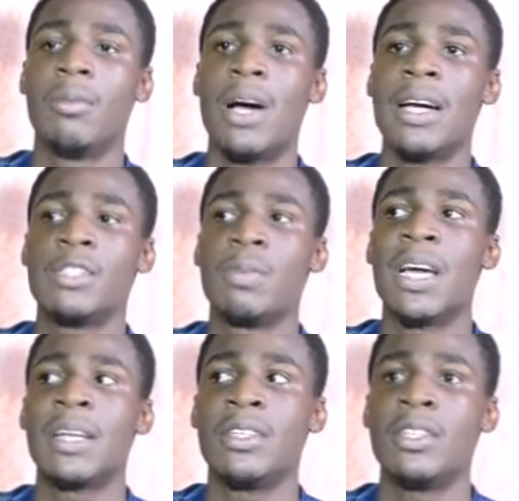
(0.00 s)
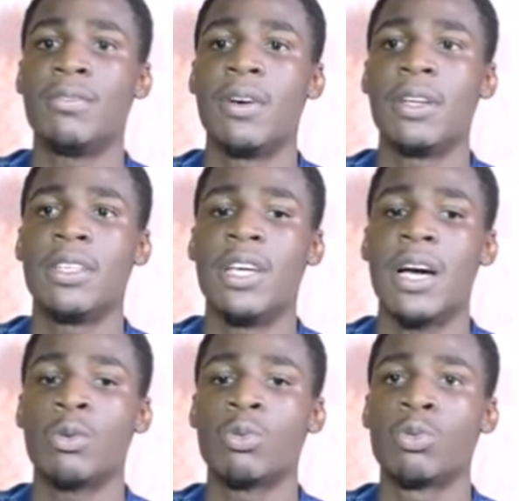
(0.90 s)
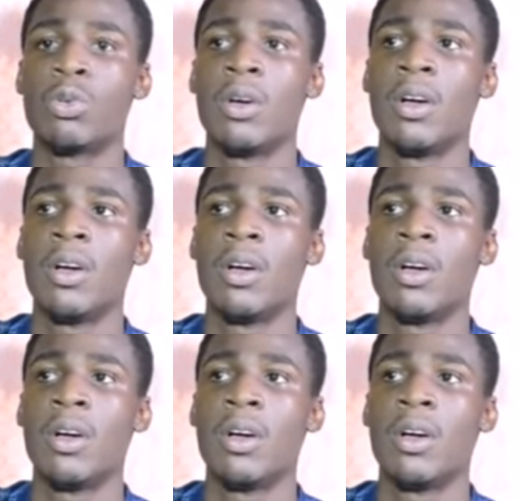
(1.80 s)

how it began in the house.